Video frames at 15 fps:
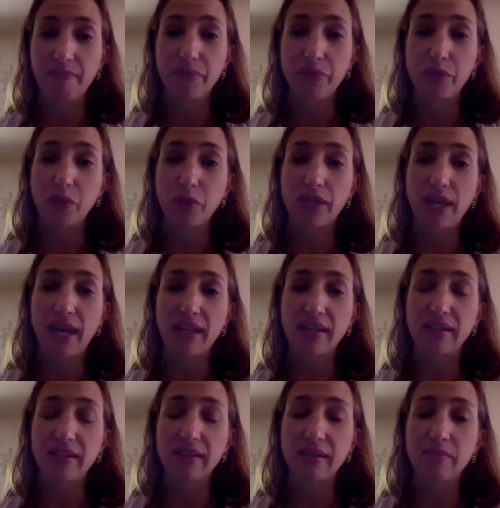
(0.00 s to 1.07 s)
So that
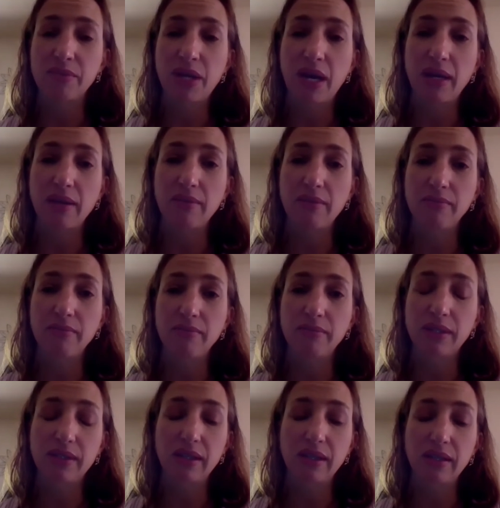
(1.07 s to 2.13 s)

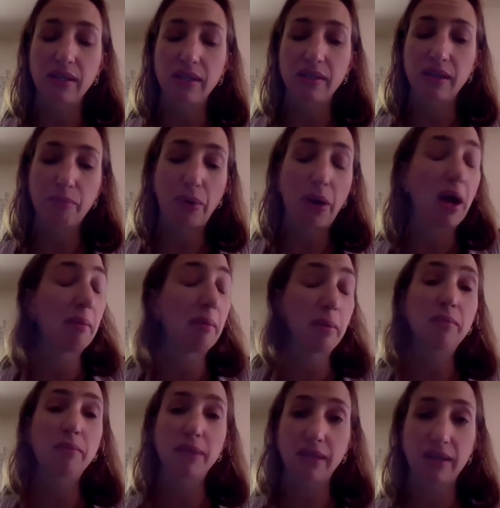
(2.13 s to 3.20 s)
sometimes is a
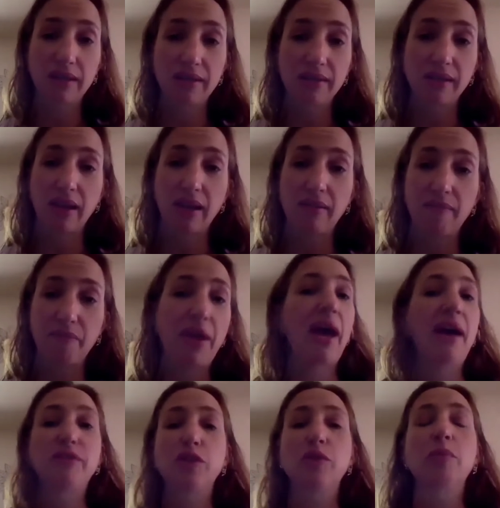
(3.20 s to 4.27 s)
problem because I
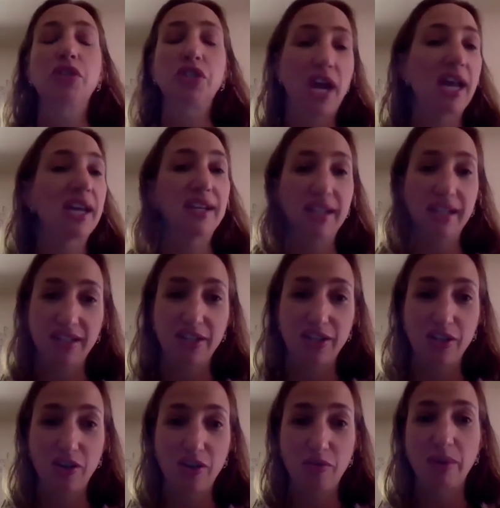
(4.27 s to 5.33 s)
have so much editing to
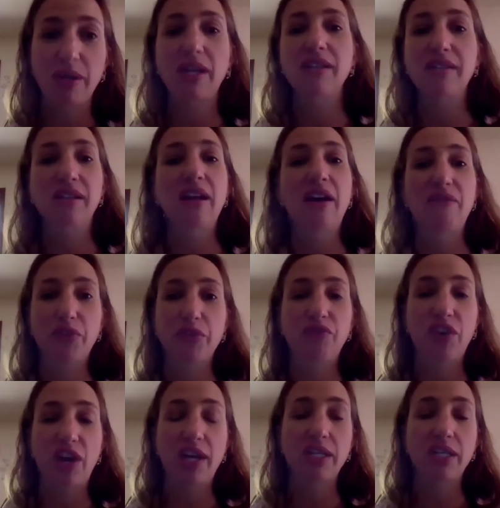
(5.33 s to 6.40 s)
do, but I still have to
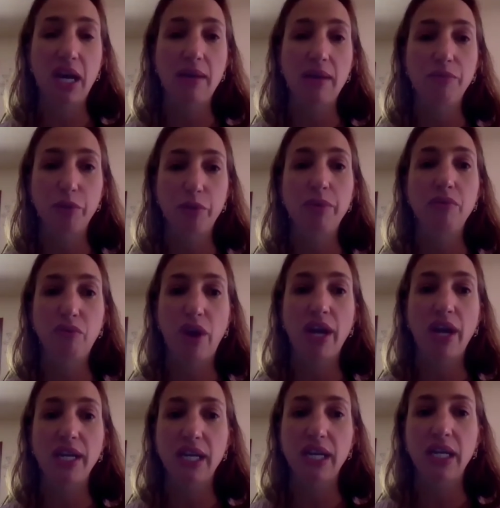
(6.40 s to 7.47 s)
find time to be
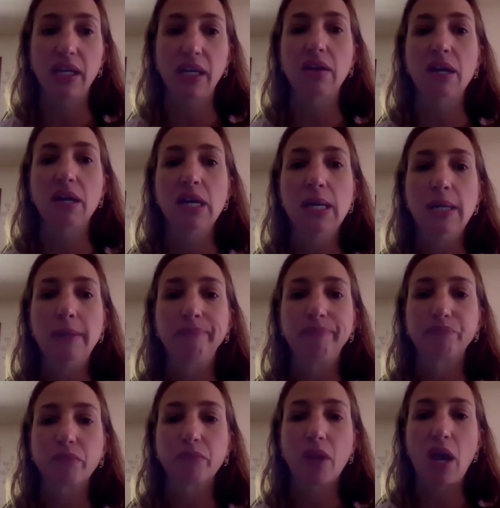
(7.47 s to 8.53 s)
writing.
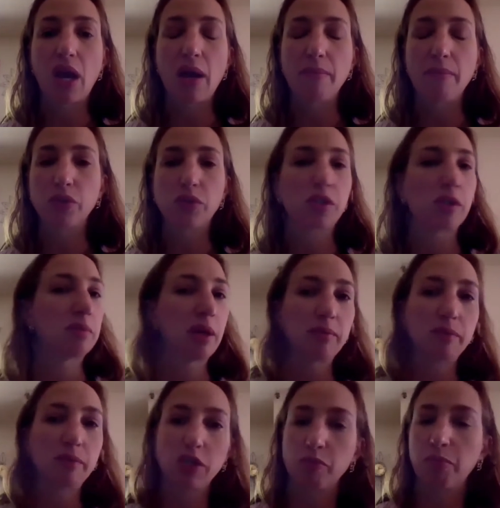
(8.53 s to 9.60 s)
So
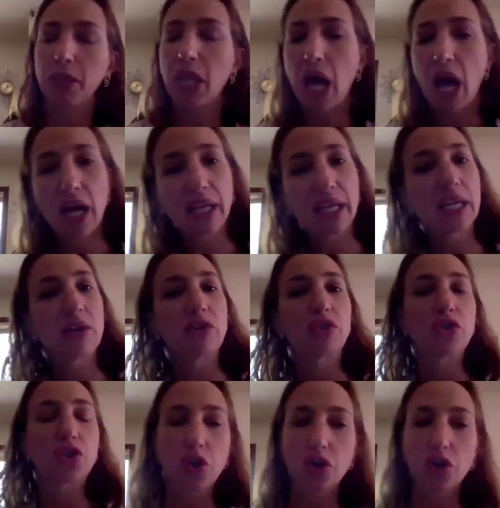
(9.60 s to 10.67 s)
sometimes it's blogging or
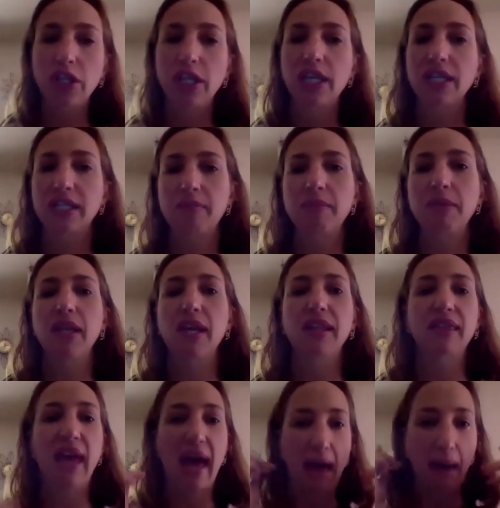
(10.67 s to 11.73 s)
journaling, something like
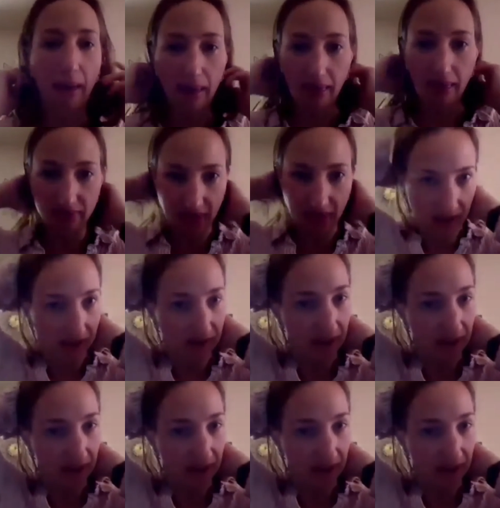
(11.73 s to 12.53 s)
that, and then